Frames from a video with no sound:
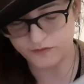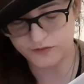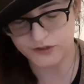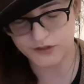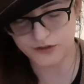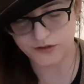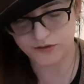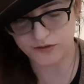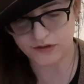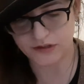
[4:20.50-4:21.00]

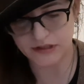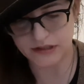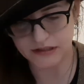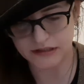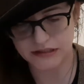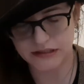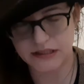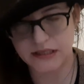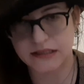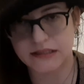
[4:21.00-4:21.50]
to the
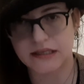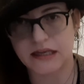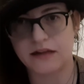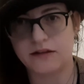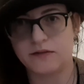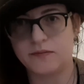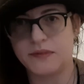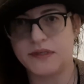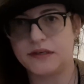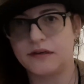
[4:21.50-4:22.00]
6th
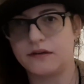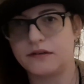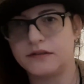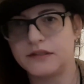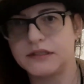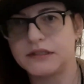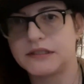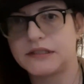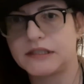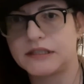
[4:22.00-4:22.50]
element on
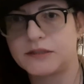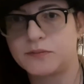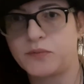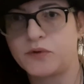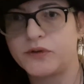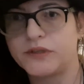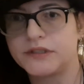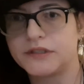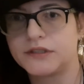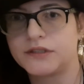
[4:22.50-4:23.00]
this
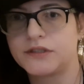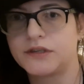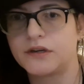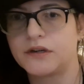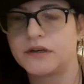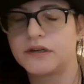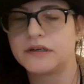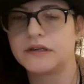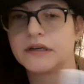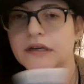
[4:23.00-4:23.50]
6-point
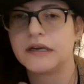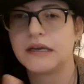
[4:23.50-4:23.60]
star.